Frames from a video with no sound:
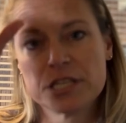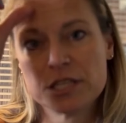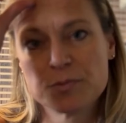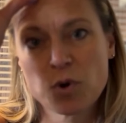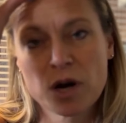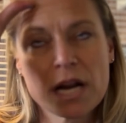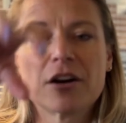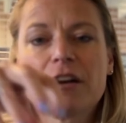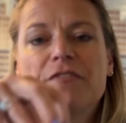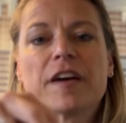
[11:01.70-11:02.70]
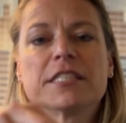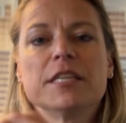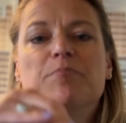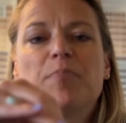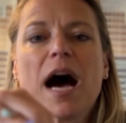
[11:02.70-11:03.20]
in sport are
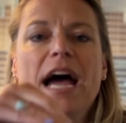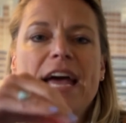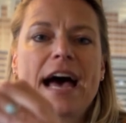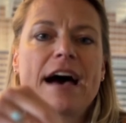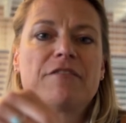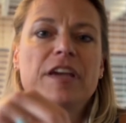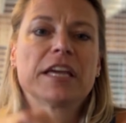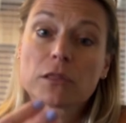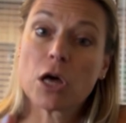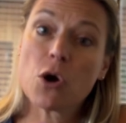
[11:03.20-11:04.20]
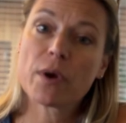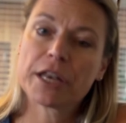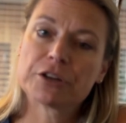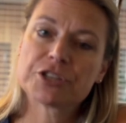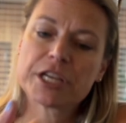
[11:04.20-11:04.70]
affected by having low
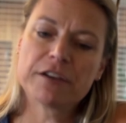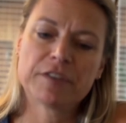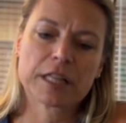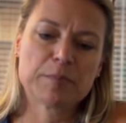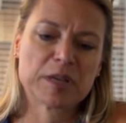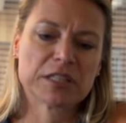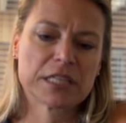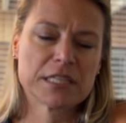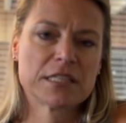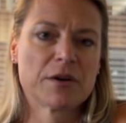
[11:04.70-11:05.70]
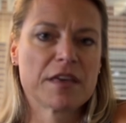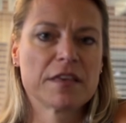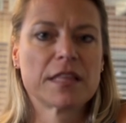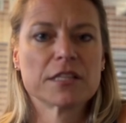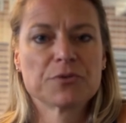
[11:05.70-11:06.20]
energy availability. So I
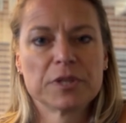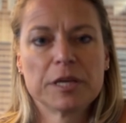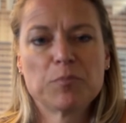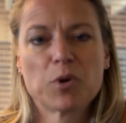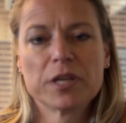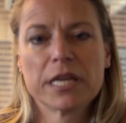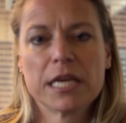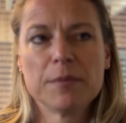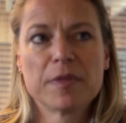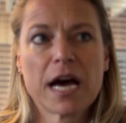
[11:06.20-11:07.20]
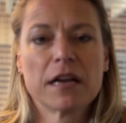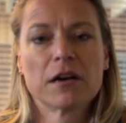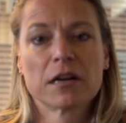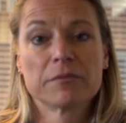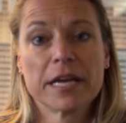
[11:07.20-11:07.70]
think that's really important to keep that
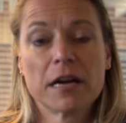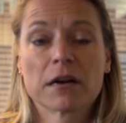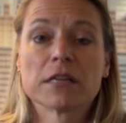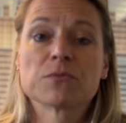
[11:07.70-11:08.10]
on our radar as